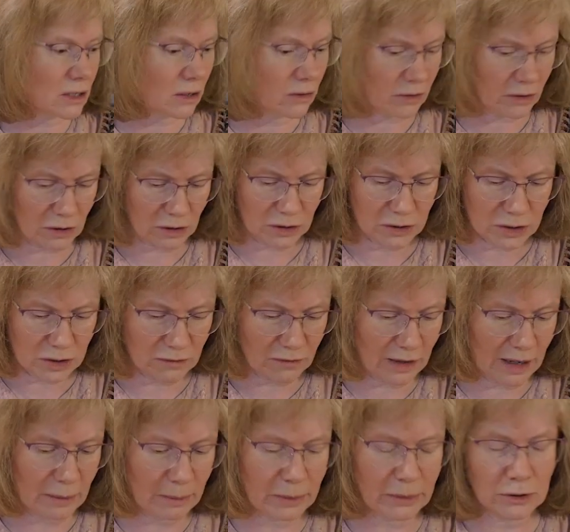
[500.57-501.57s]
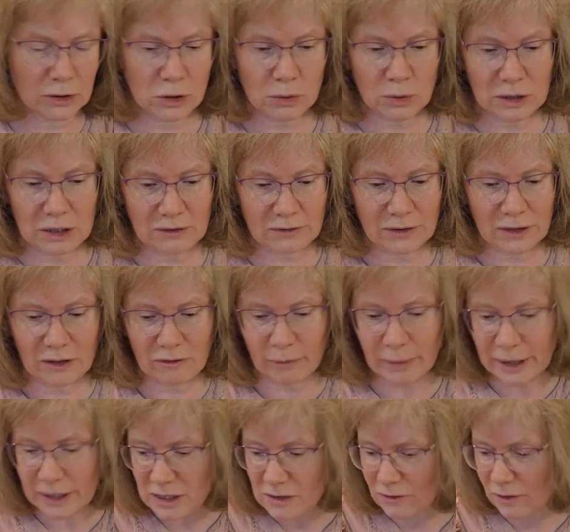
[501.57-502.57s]
the cost of that box, 25
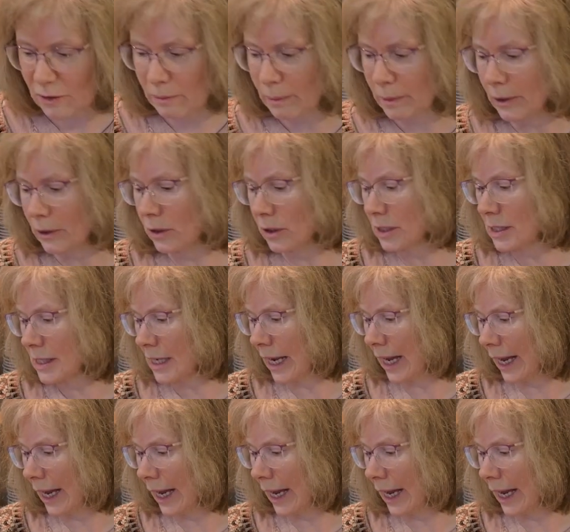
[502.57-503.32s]
pence for the box